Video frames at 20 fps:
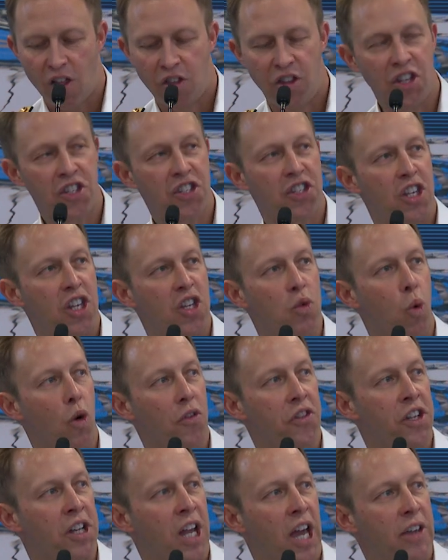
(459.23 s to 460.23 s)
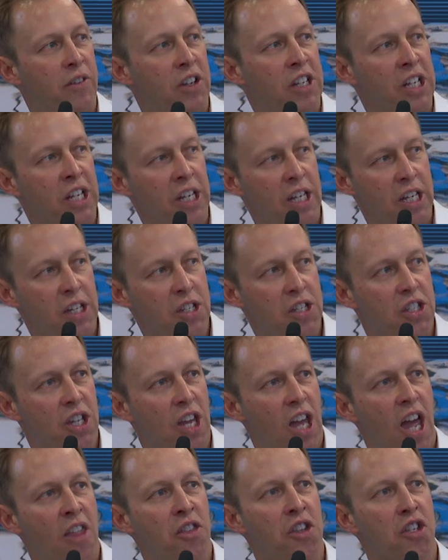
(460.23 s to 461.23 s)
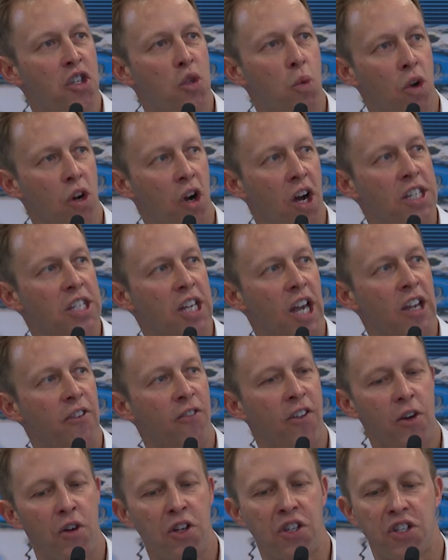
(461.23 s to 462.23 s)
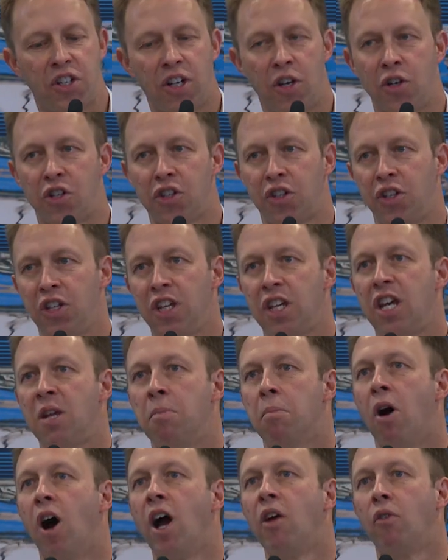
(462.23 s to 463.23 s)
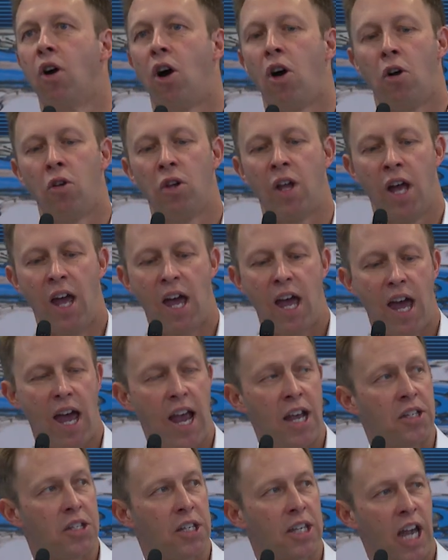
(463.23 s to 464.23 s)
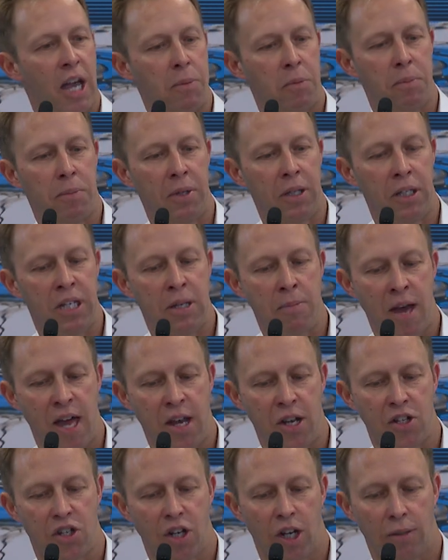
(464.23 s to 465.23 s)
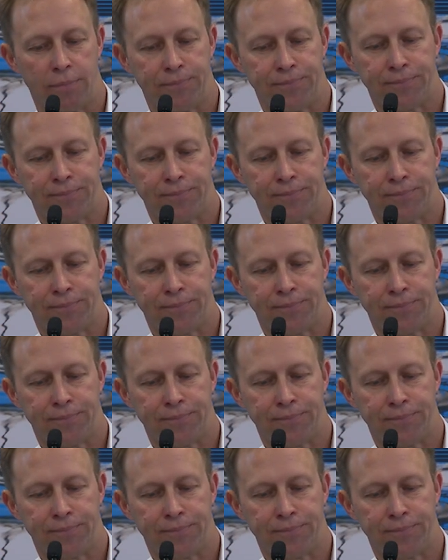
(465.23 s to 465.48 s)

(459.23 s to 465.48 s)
This is what the Navy needs, and this is what I take very seriously in my role as the capability manager.